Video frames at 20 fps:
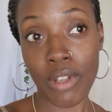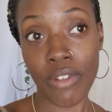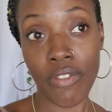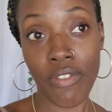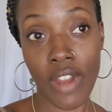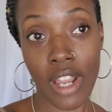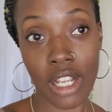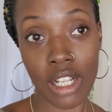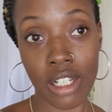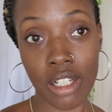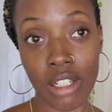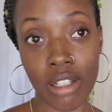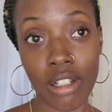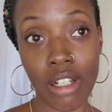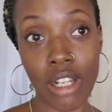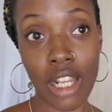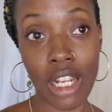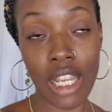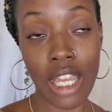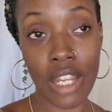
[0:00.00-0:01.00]
In
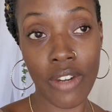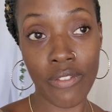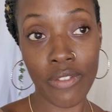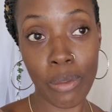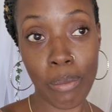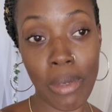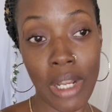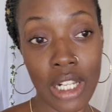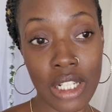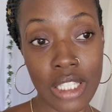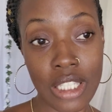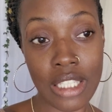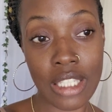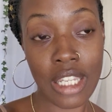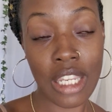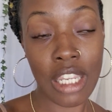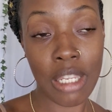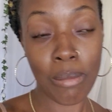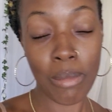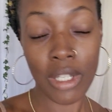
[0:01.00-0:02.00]
fact, a lot of the boxes
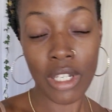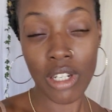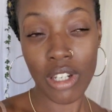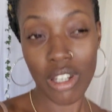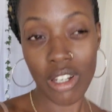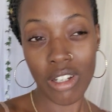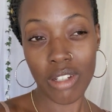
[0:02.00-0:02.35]
came in